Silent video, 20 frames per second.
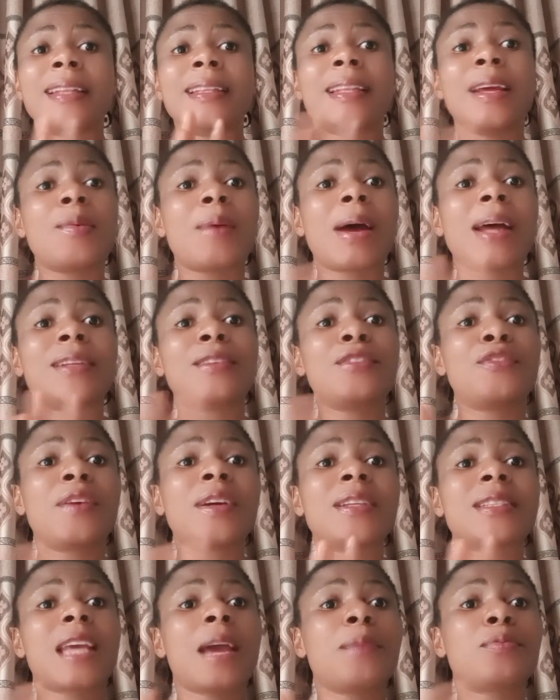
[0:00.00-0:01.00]
there are
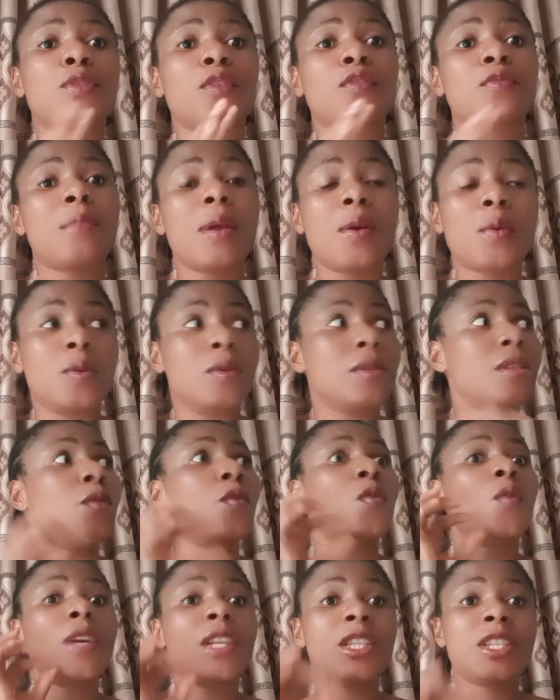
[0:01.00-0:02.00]
different types of pecos,
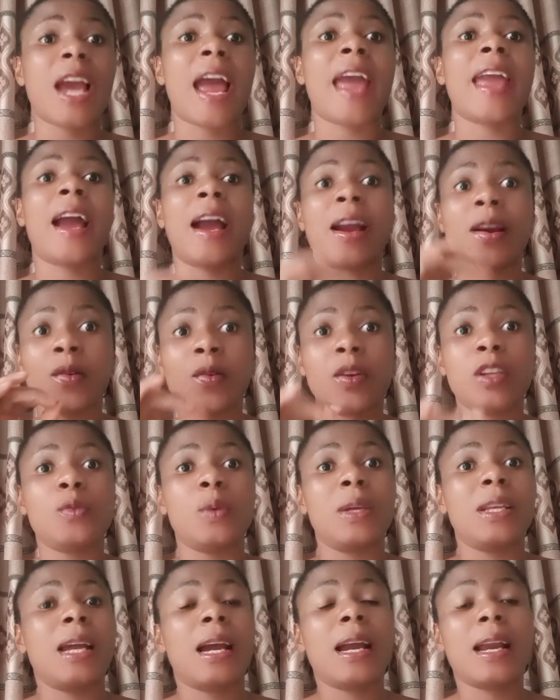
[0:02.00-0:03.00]
in which I
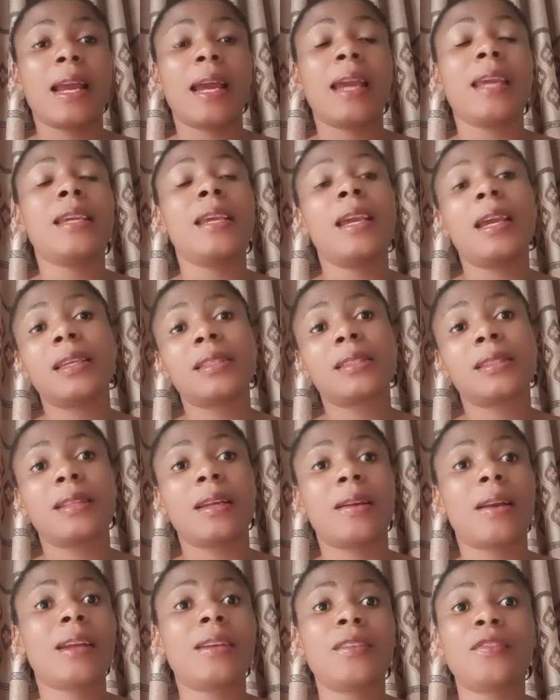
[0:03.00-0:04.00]
agreed with that guy. Yes,
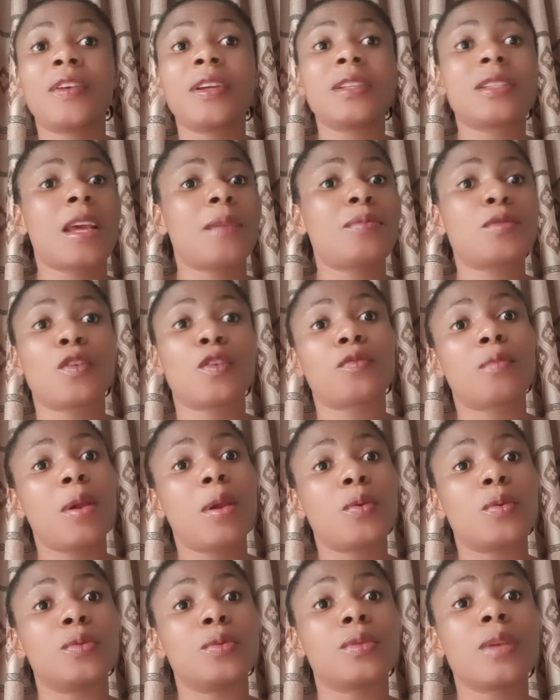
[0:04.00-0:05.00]
there are different types of
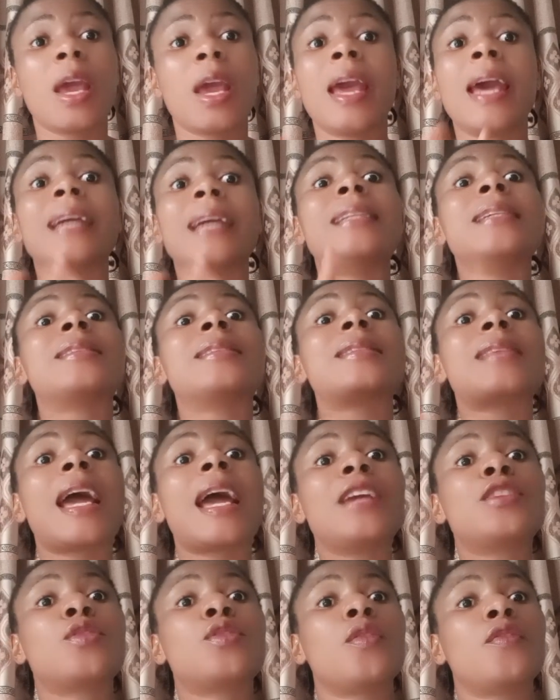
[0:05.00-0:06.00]
pecos. The
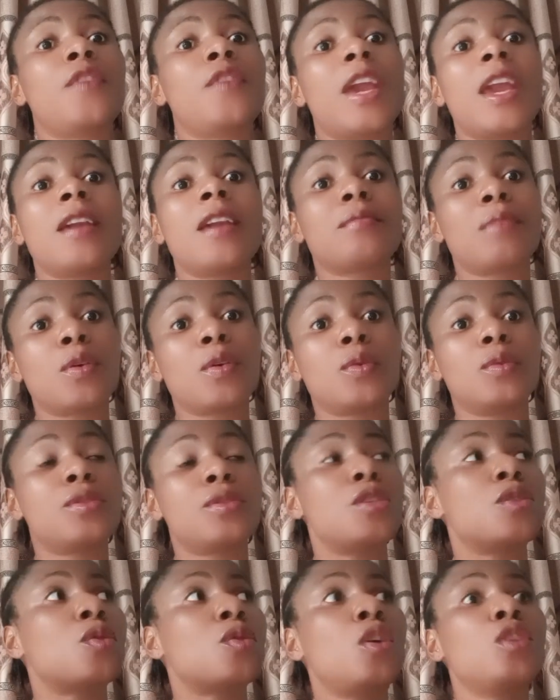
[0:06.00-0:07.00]
size of A
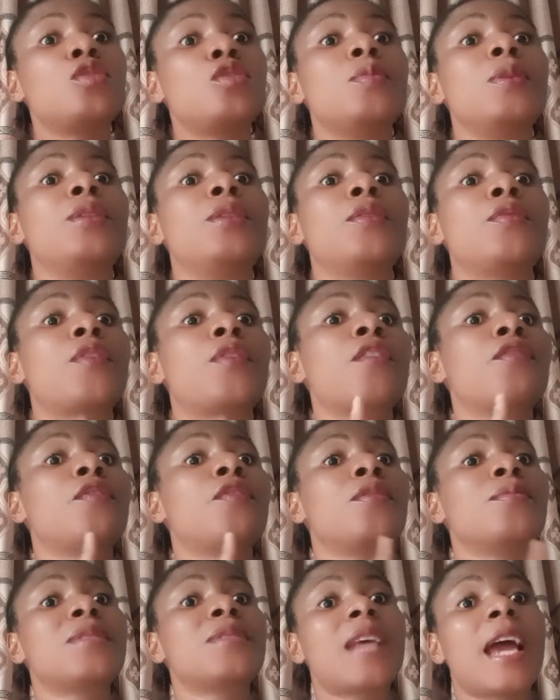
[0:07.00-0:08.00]
pecos is going to be different
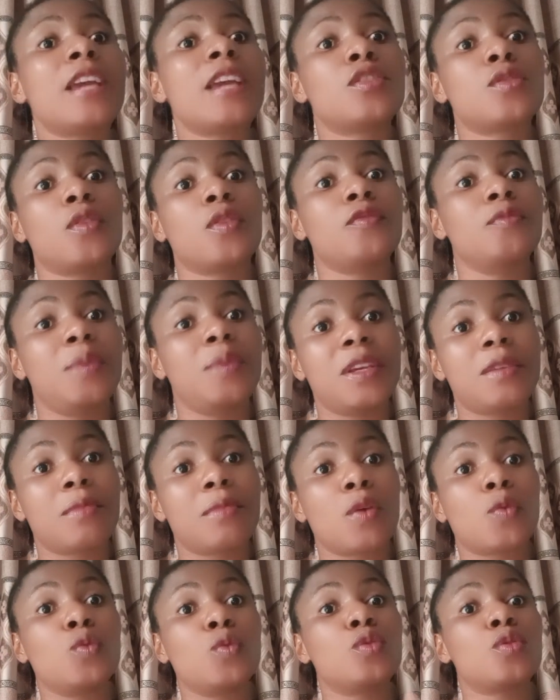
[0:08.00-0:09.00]
from size of B
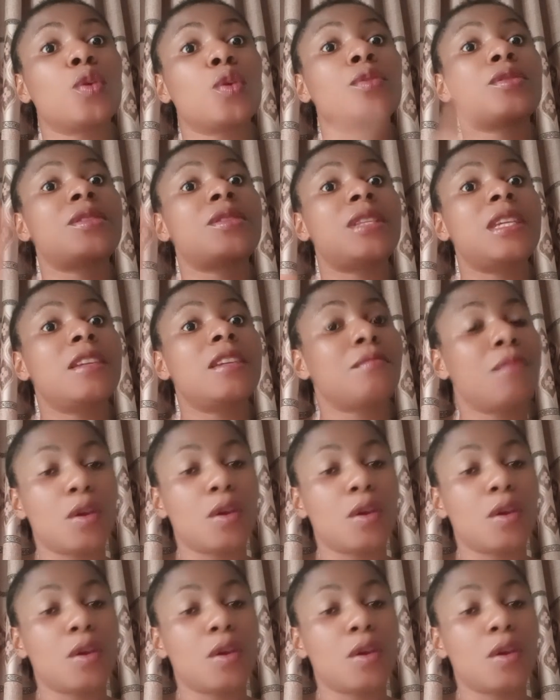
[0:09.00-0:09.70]
pecos or C